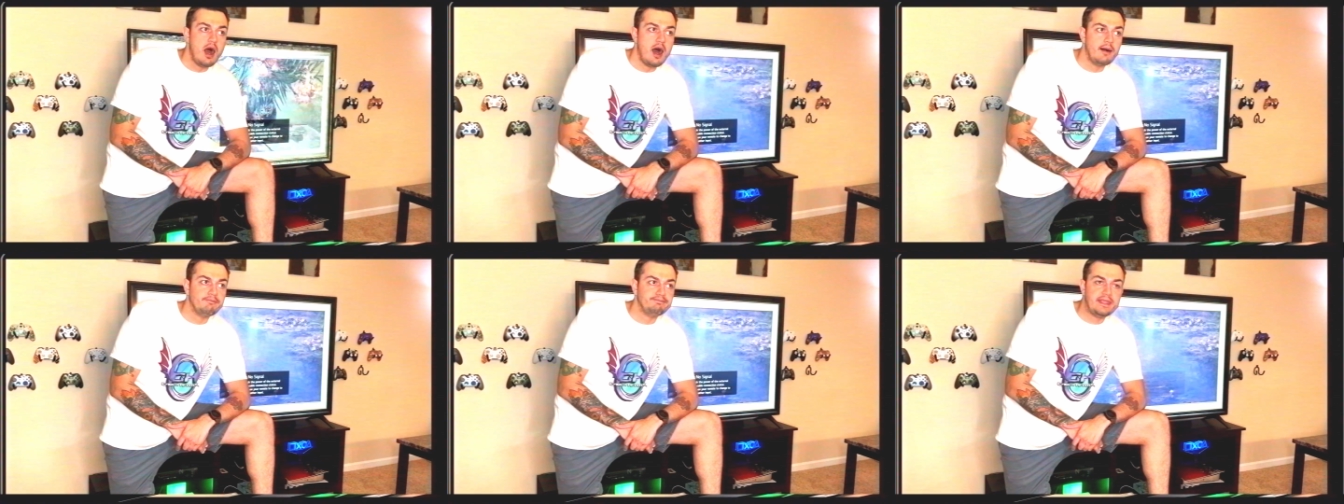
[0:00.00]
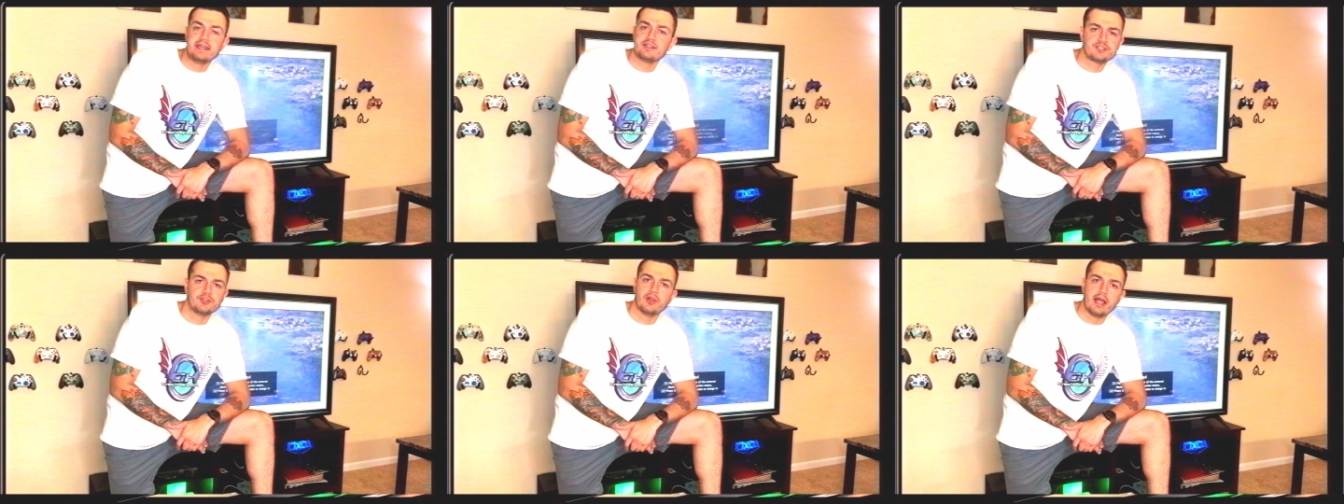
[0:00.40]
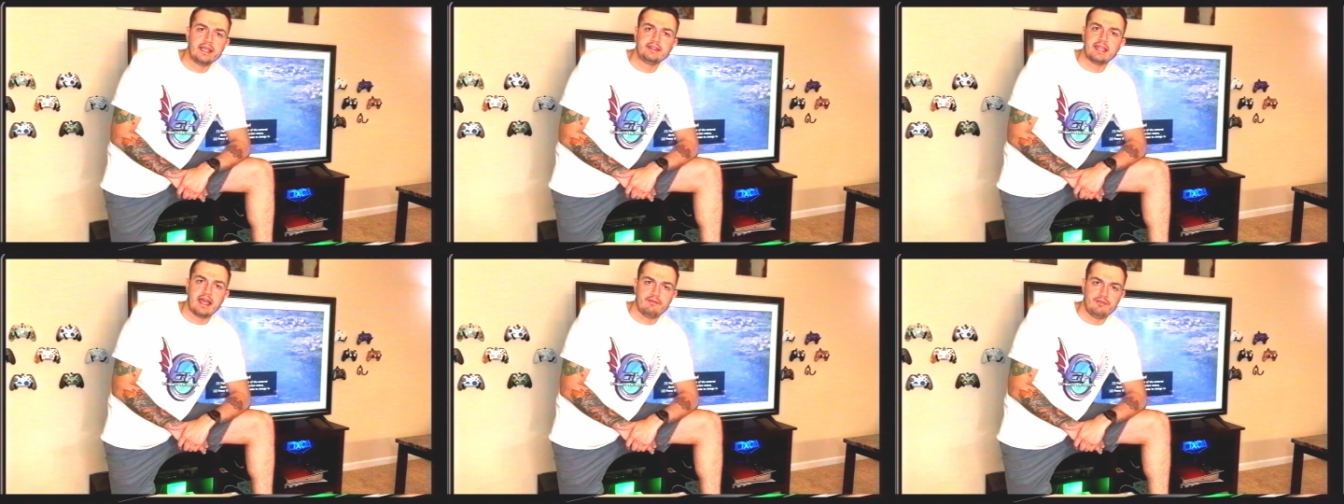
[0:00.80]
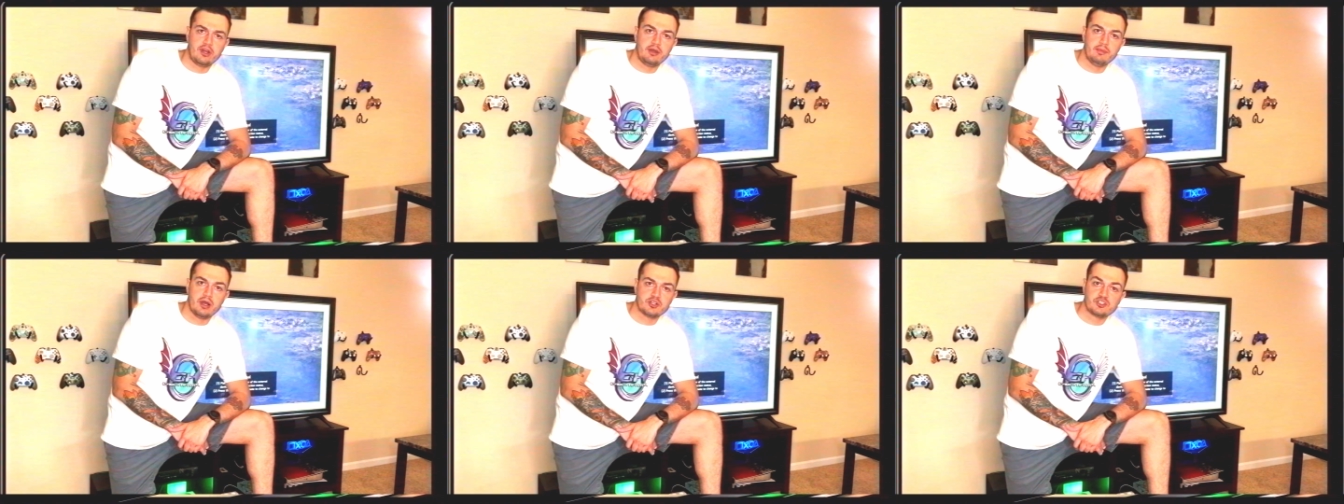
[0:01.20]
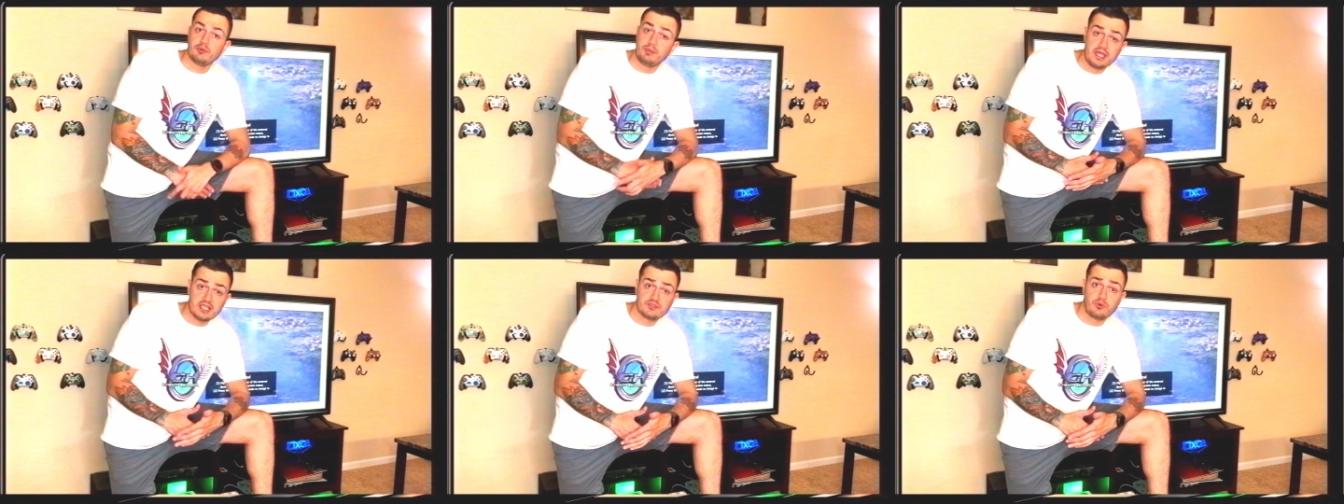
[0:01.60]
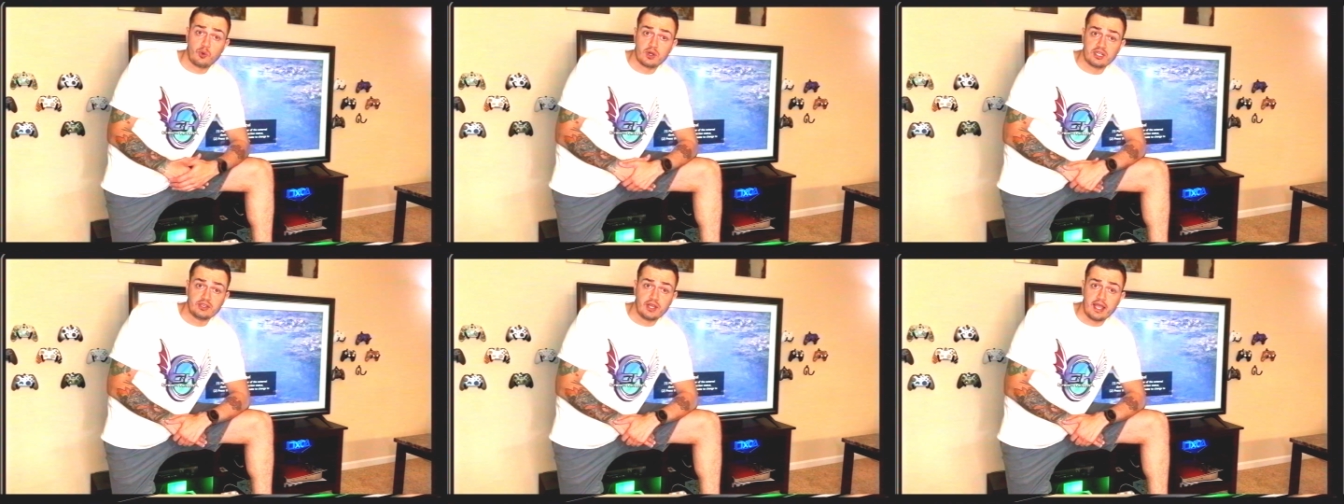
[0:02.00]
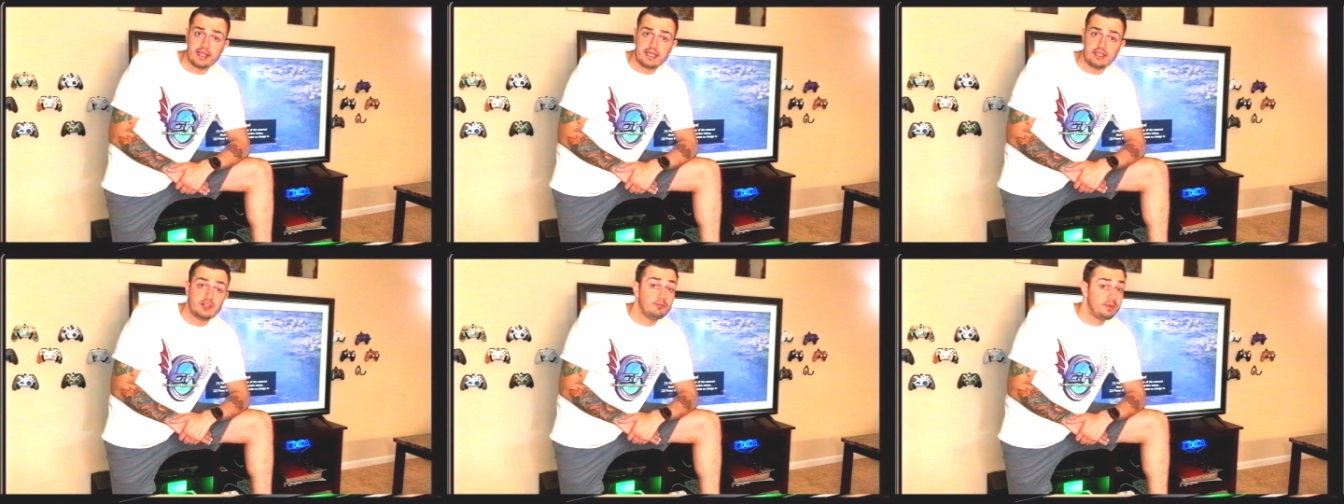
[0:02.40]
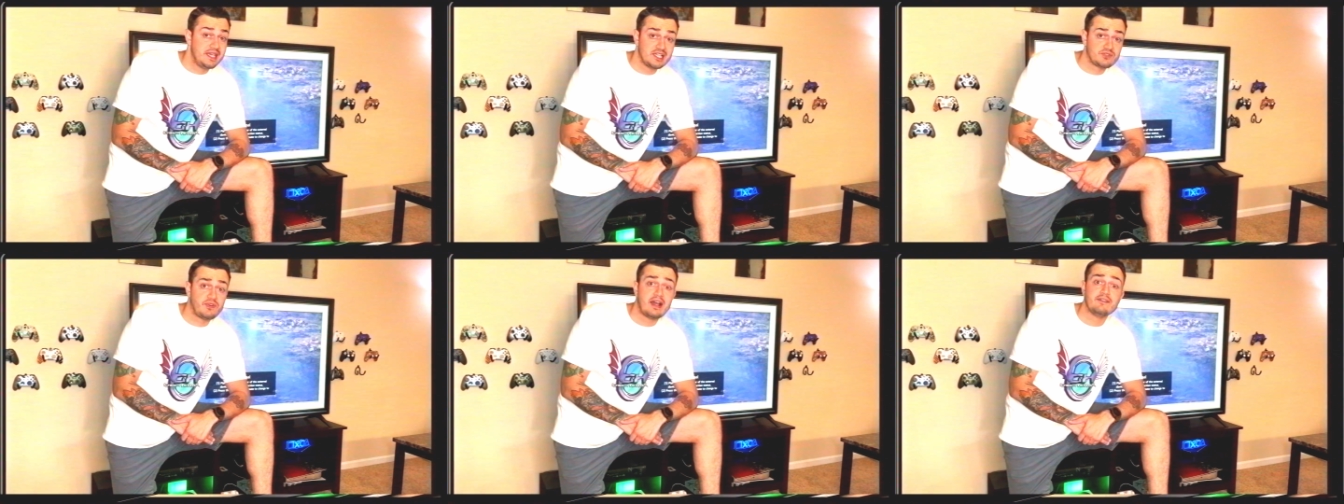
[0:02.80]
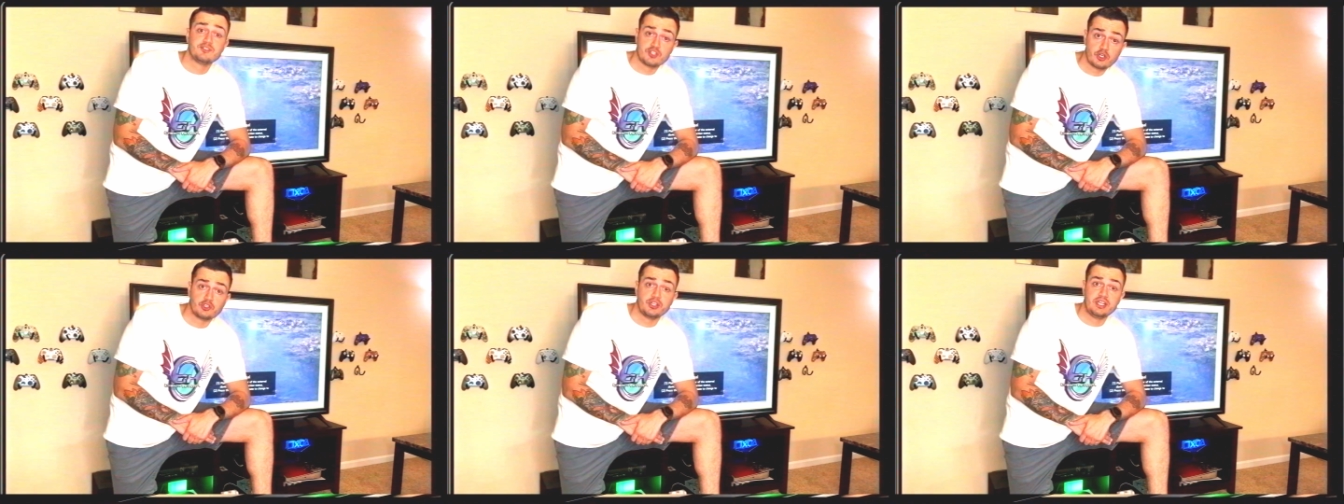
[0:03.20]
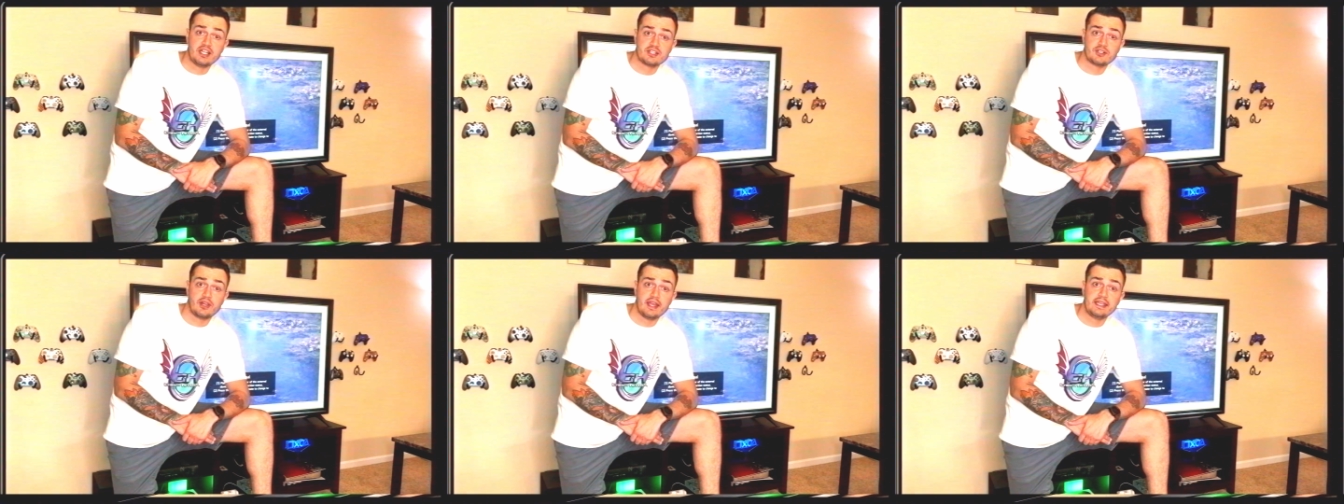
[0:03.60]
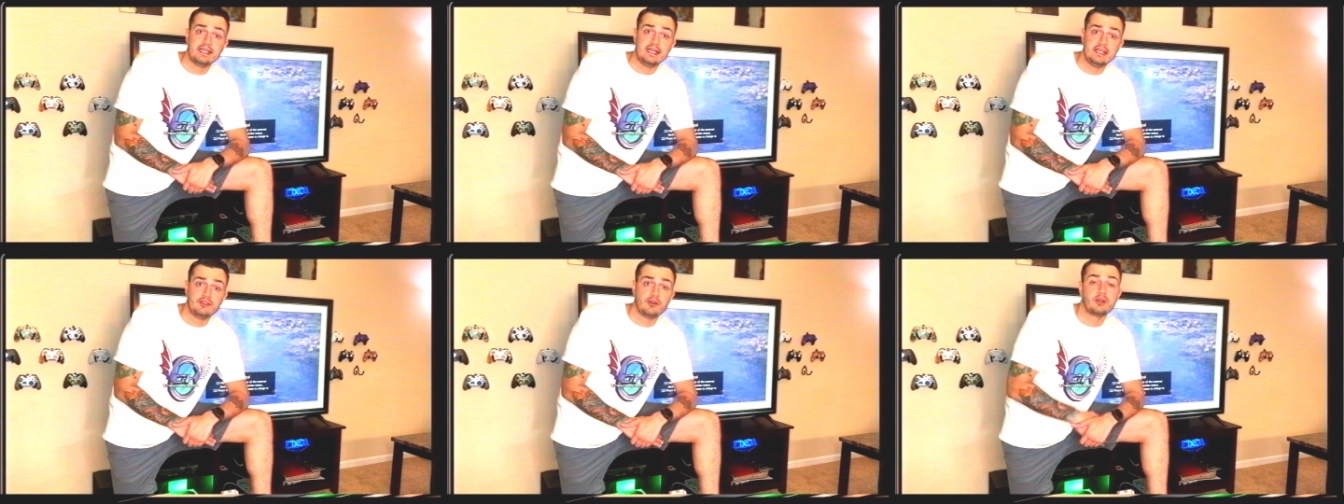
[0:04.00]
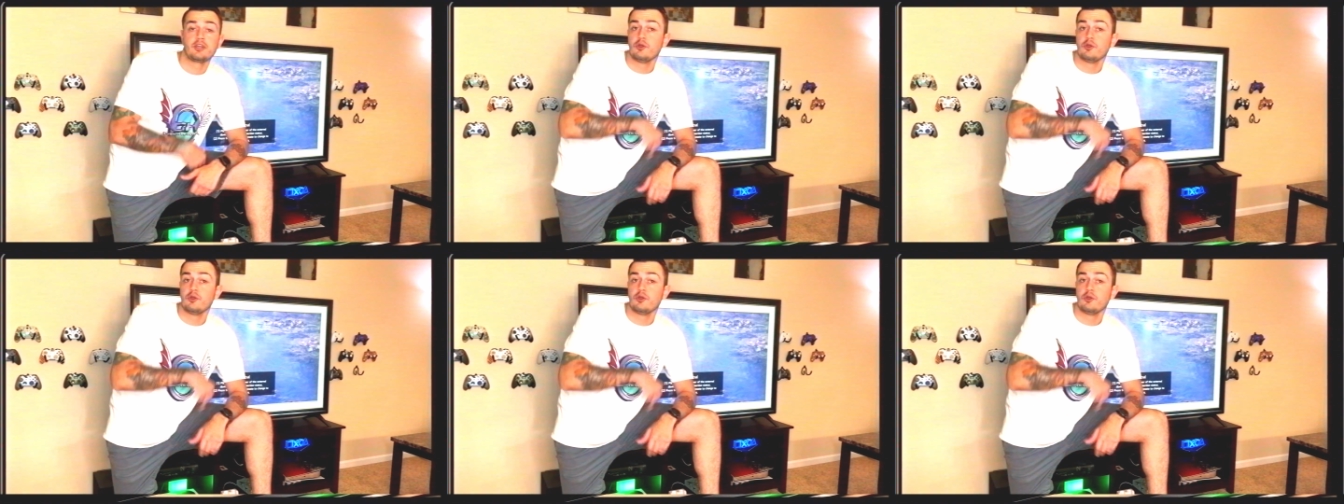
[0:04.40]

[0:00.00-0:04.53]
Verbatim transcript: Um, it isn't like that very much. The PS4 didn't like it, and the PS5 certainly doesn't like it either.